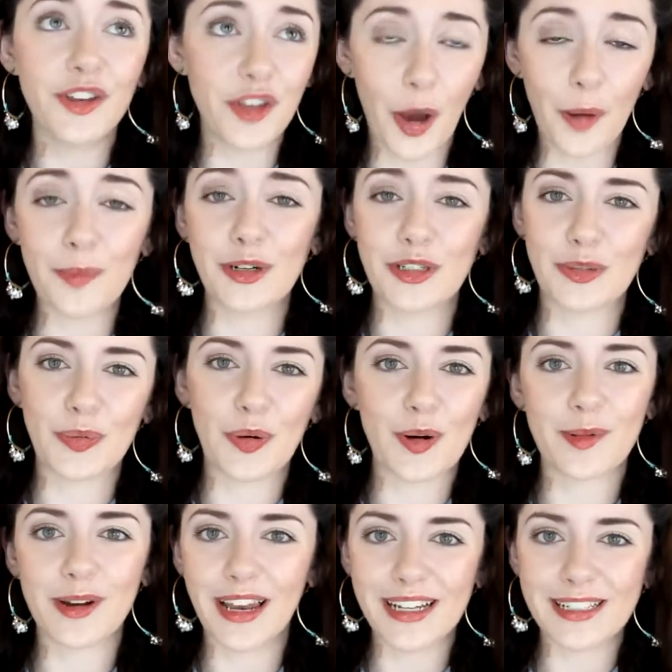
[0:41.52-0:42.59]
Not much
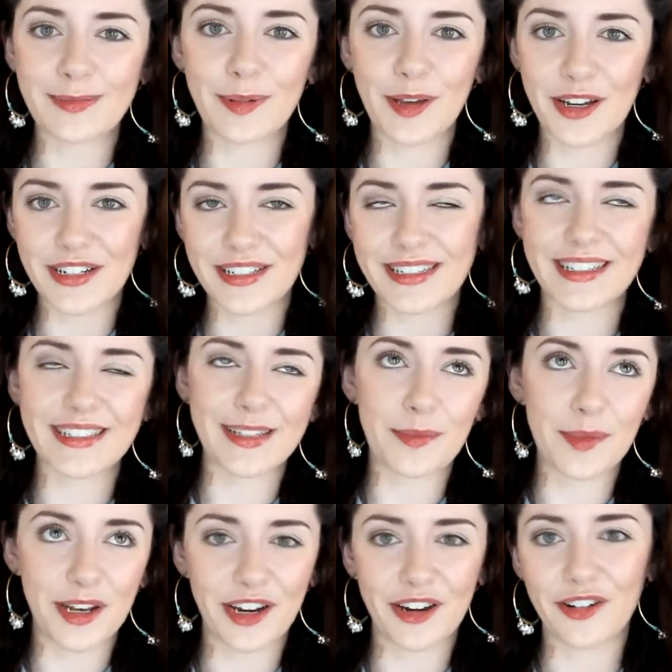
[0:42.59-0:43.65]
warmer, let's be honest, because
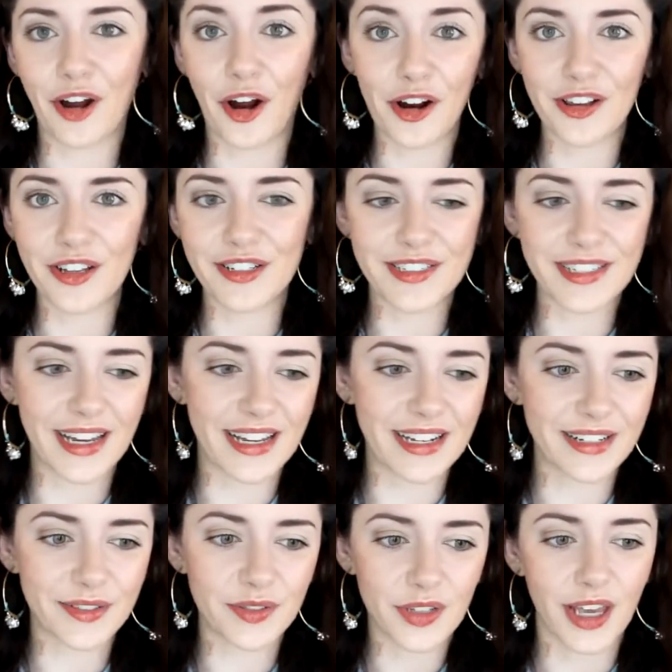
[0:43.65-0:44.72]
I'm in here in Ireland
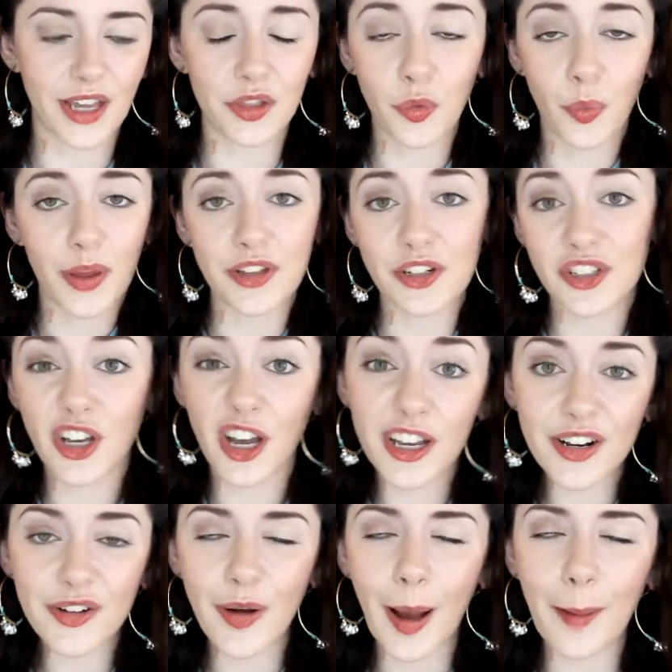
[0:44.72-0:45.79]
and yeah, the weather's
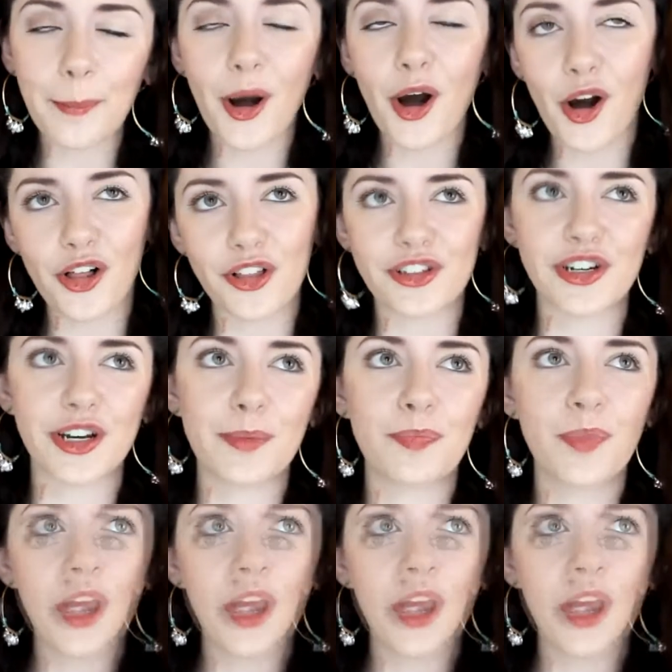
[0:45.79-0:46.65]
kind of crap all the time.